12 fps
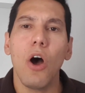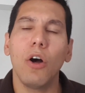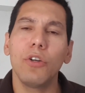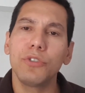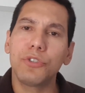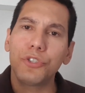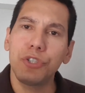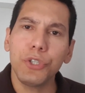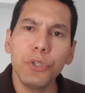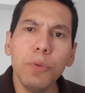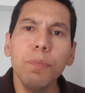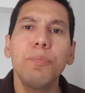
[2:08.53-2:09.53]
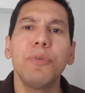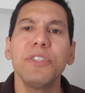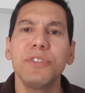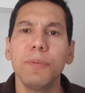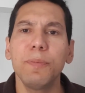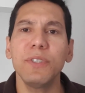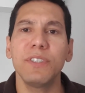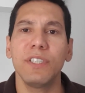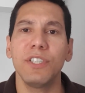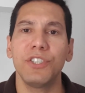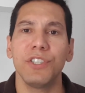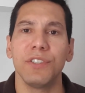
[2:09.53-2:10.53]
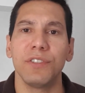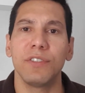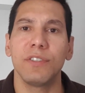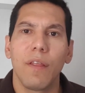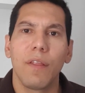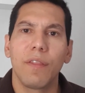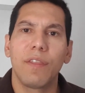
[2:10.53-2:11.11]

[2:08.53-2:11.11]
on two presuppositions.